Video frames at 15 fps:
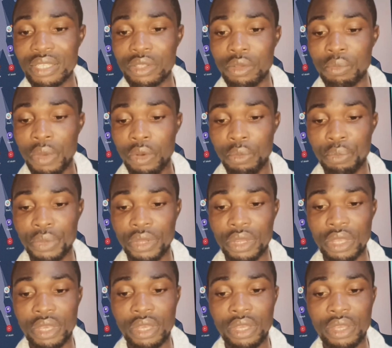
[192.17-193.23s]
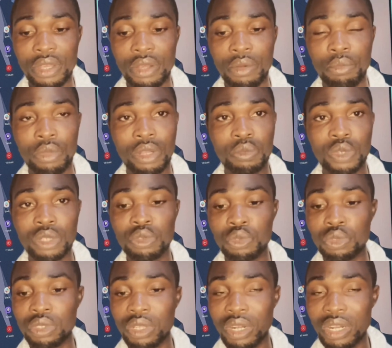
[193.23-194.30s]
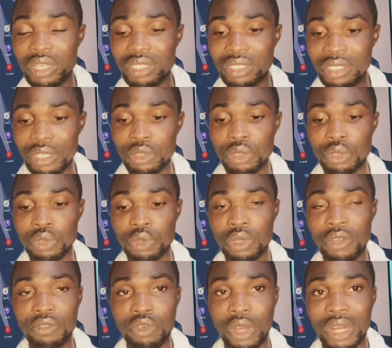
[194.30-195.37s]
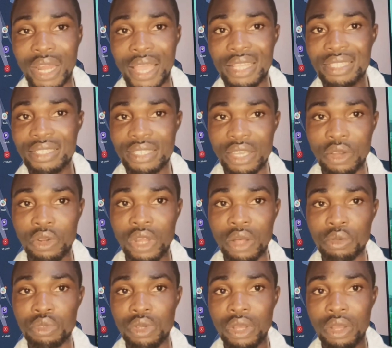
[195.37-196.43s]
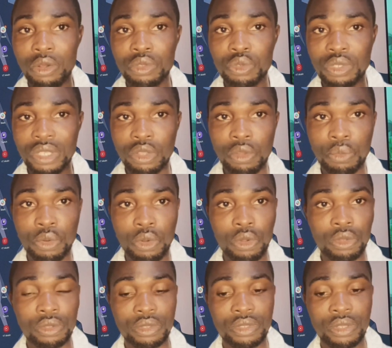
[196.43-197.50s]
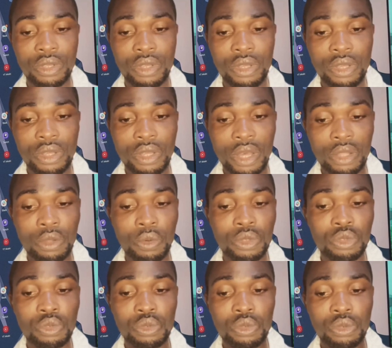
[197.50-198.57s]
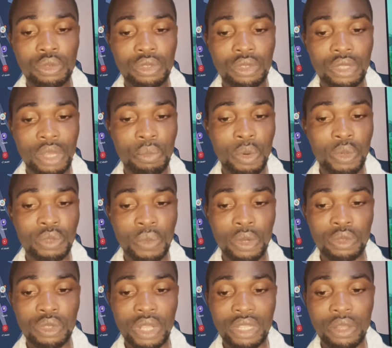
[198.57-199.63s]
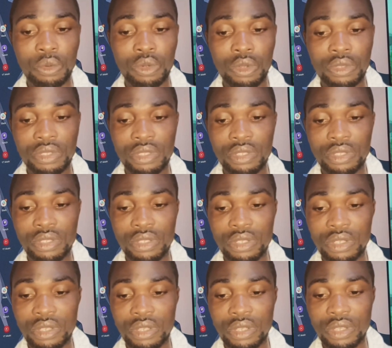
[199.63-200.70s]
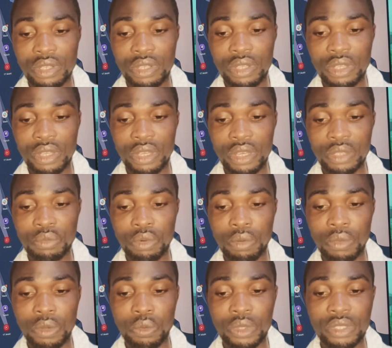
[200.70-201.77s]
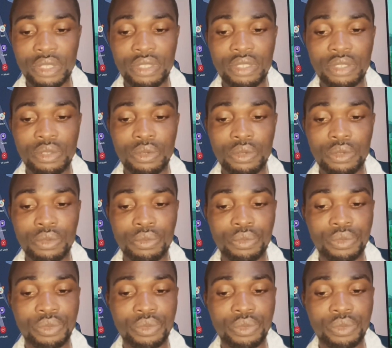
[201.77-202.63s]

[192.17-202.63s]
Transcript: up my own pin here, but I'm trying to teach you, give you an idea on how you are going to set up your own. I don't want to tamper with my own so that I will not get problem with it. So